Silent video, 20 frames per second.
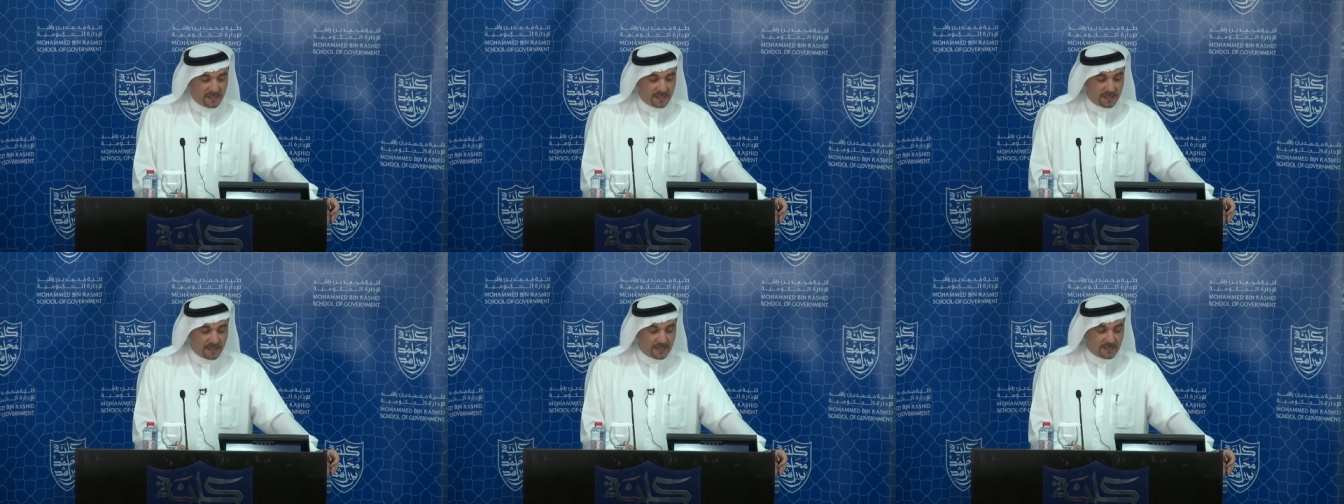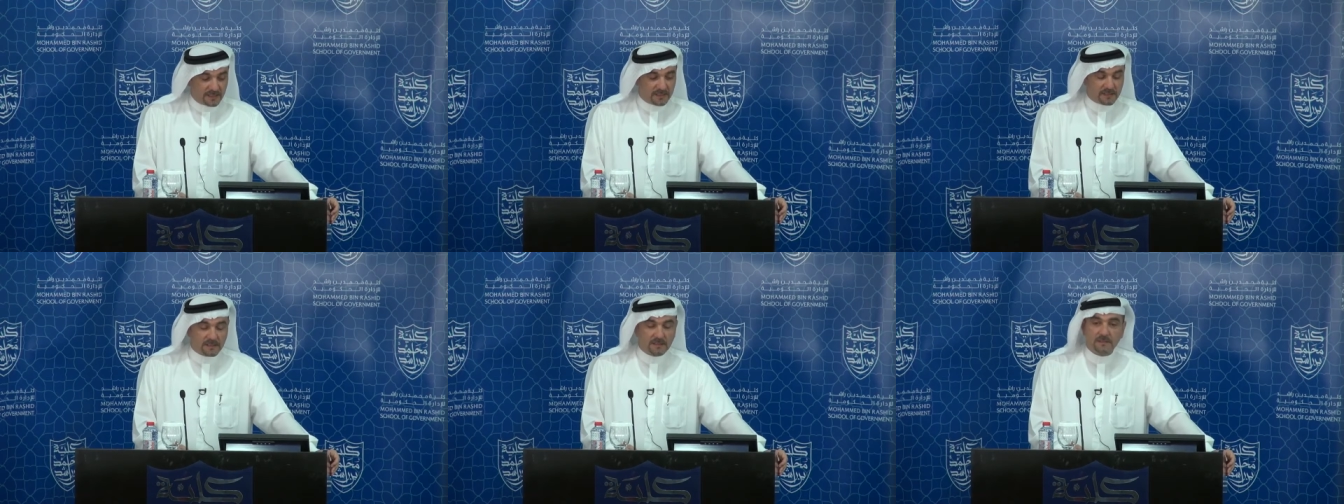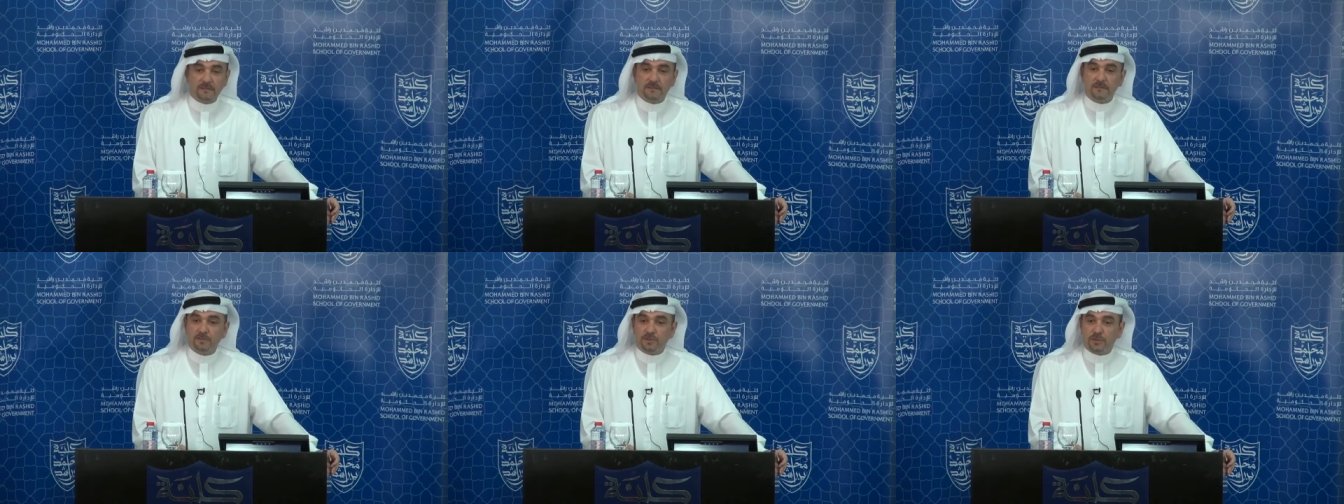And
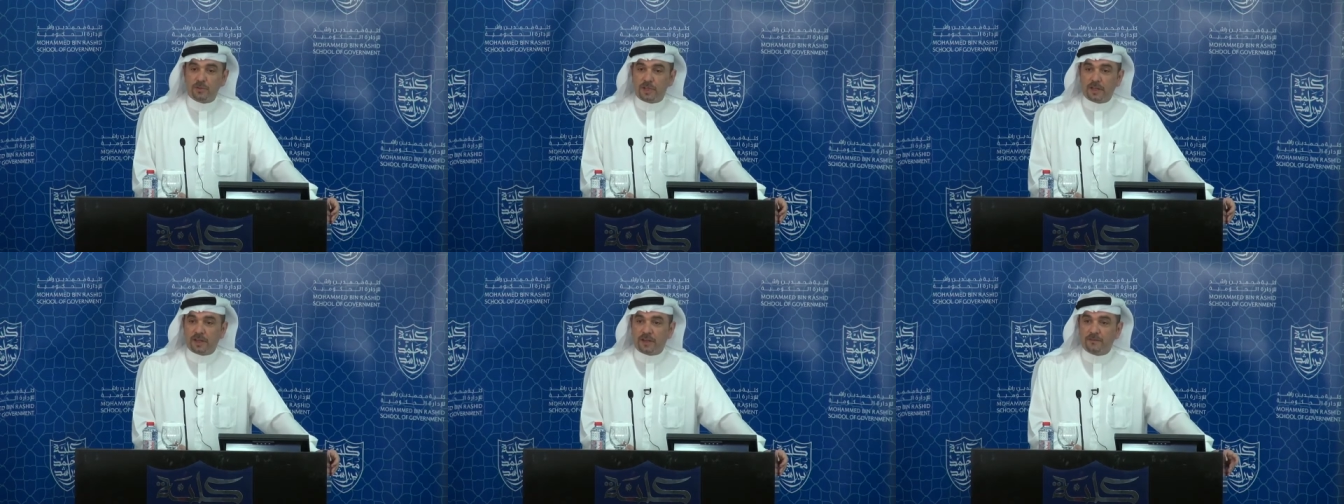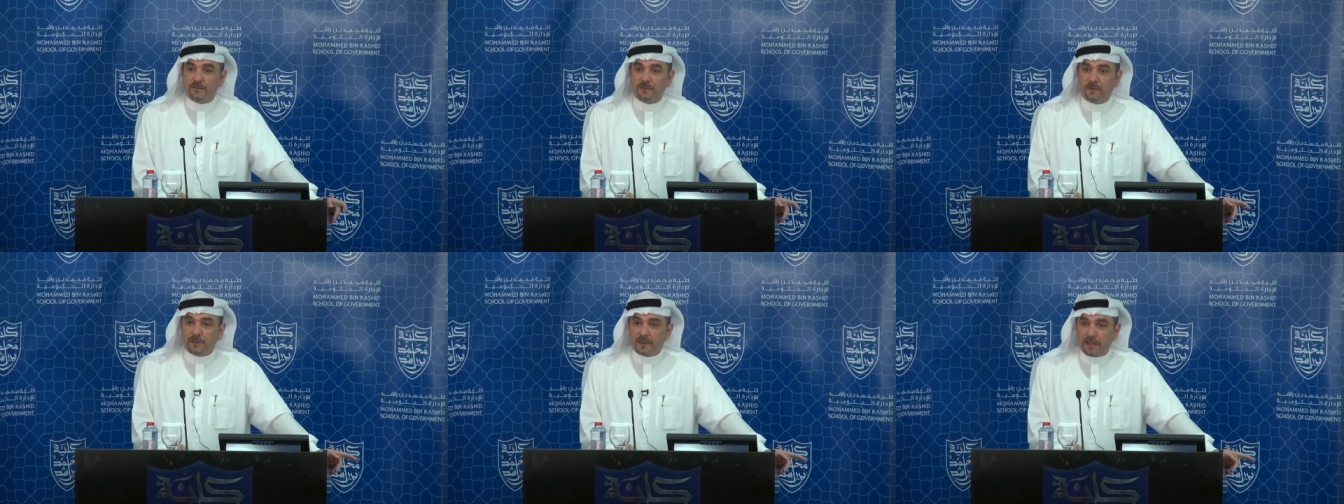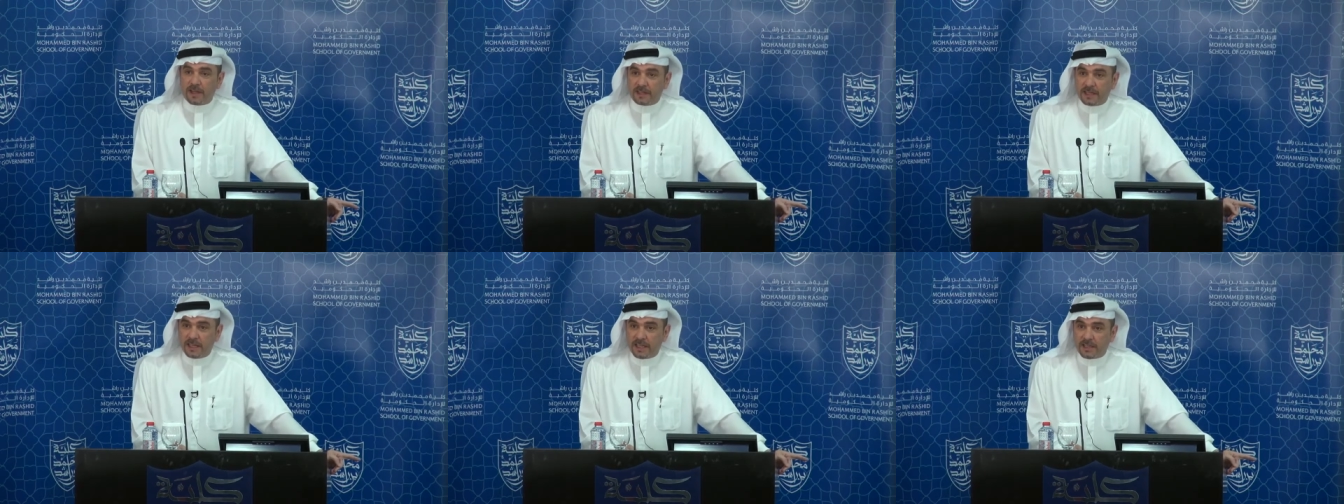sure enough, on
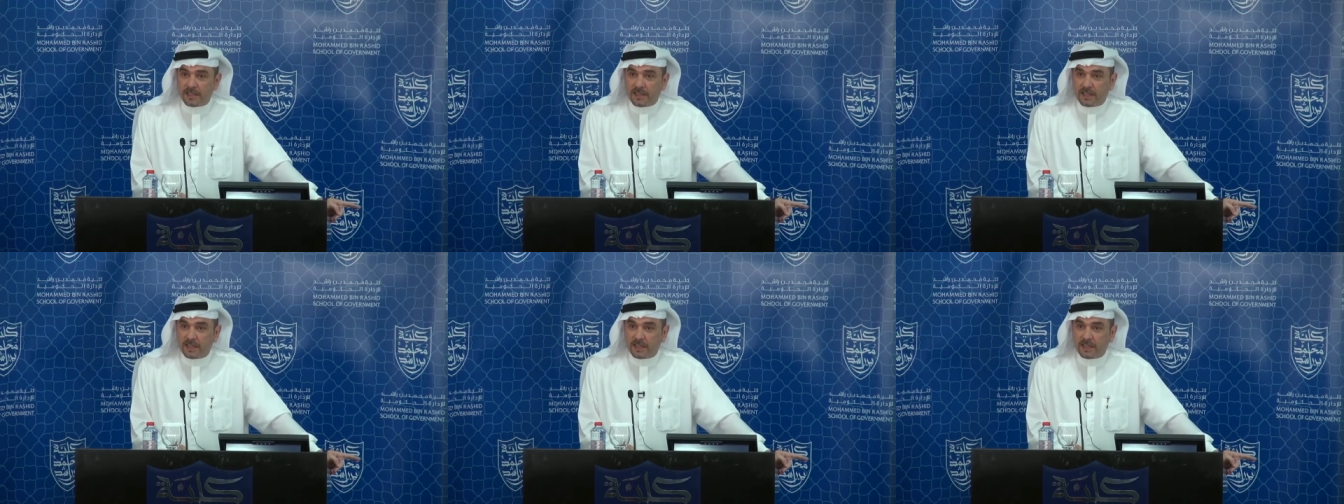that day,